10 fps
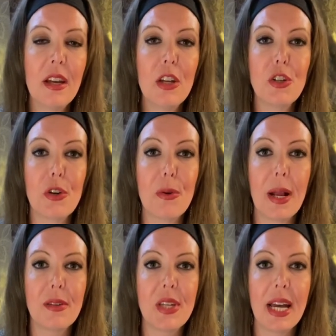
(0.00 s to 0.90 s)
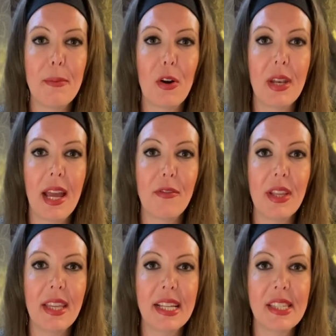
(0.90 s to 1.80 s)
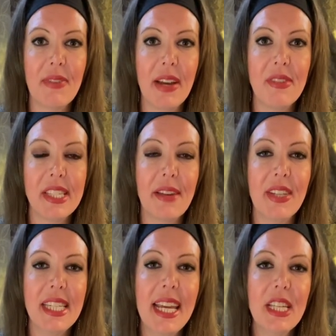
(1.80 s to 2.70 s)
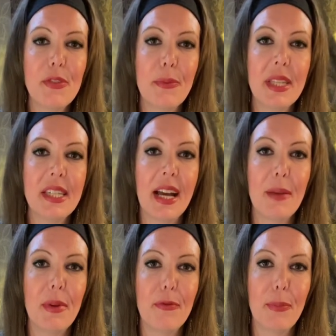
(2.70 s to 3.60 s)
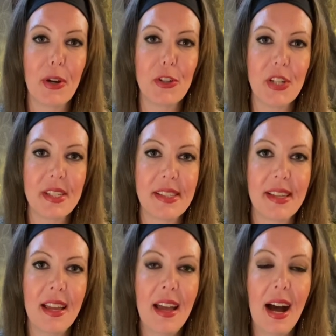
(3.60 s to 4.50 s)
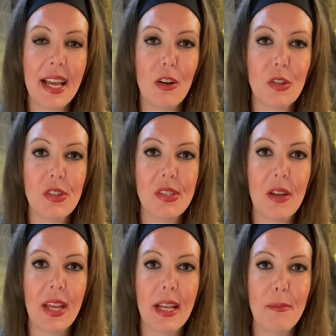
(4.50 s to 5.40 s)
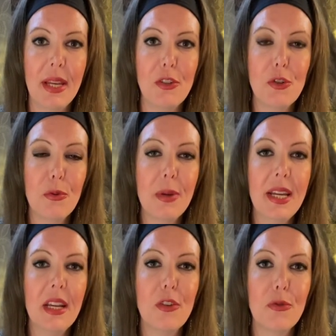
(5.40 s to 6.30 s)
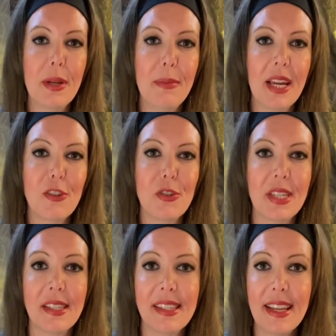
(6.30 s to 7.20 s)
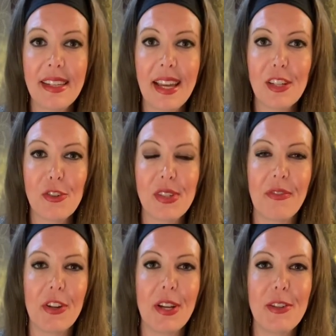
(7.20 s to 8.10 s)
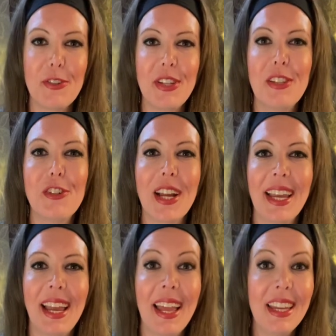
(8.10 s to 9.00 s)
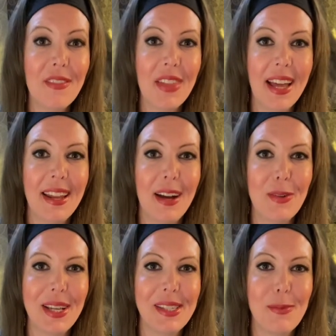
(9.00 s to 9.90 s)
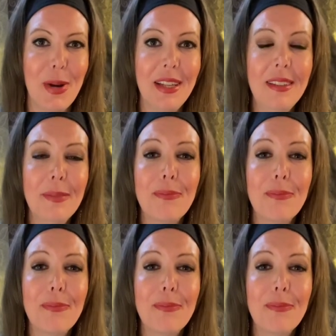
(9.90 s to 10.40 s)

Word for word: Turnaround time on everything is five to seven days from the time of purchase. I also sell handmade jewelry, dream catchers, and sun catchers if you're interested interested in checking any of that out as well.